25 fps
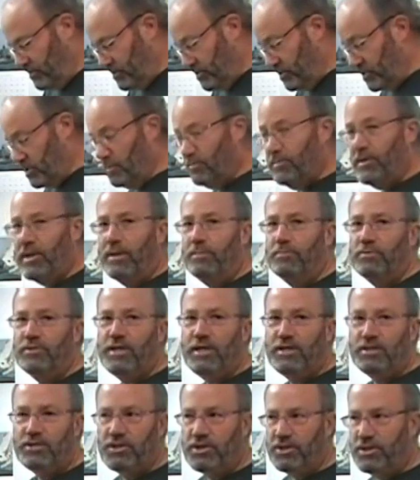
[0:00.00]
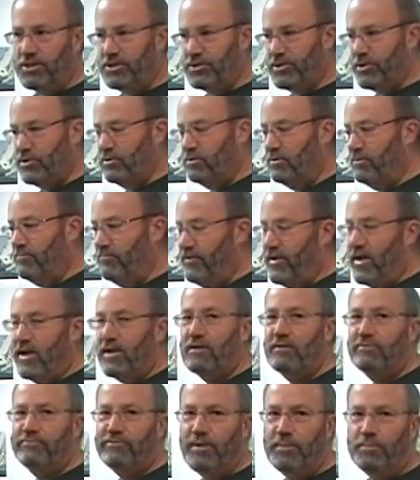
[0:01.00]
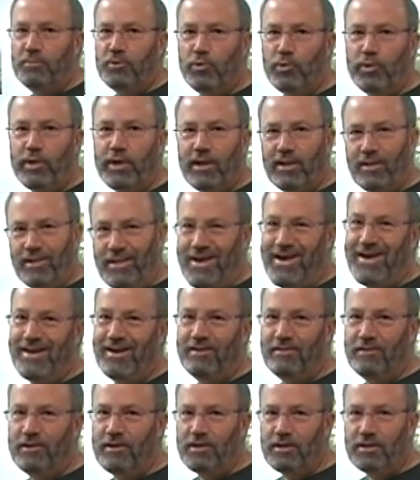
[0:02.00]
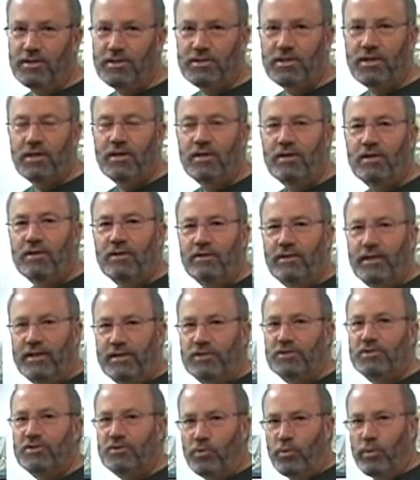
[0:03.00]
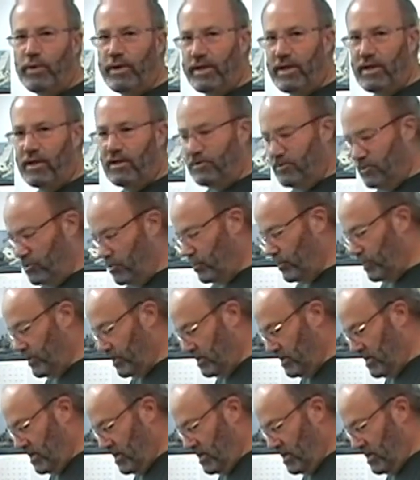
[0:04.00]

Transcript: And sometimes that's easier. In fact, if I'm doing a lot of these, that's the way I'll do it.